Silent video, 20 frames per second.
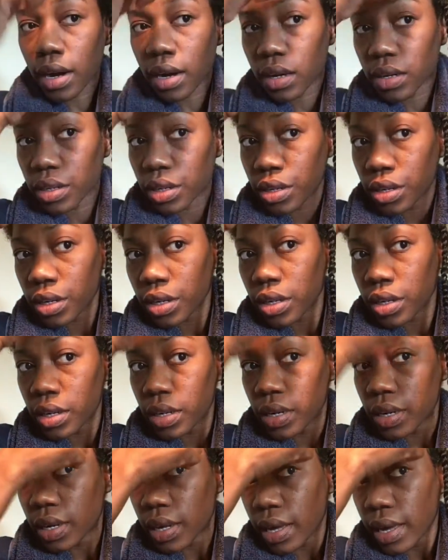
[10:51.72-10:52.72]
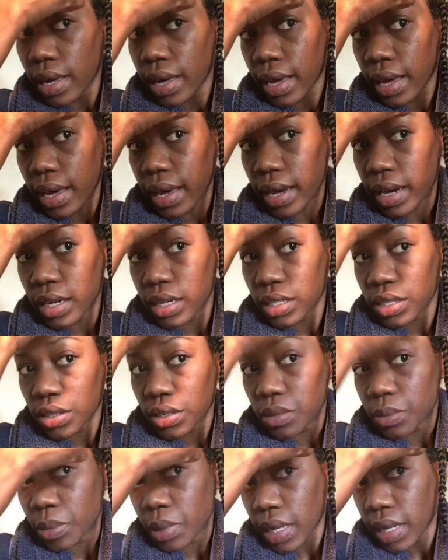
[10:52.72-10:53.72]
all your hairs are
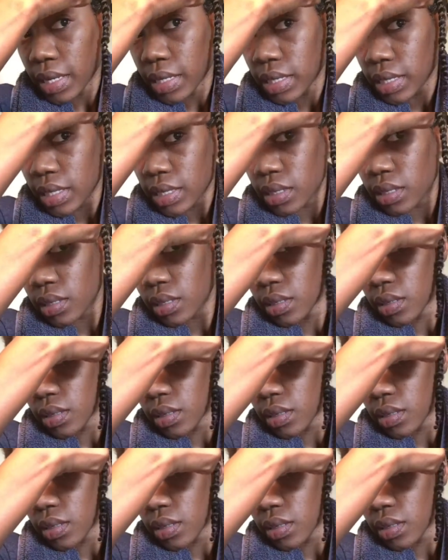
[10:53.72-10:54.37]
in place.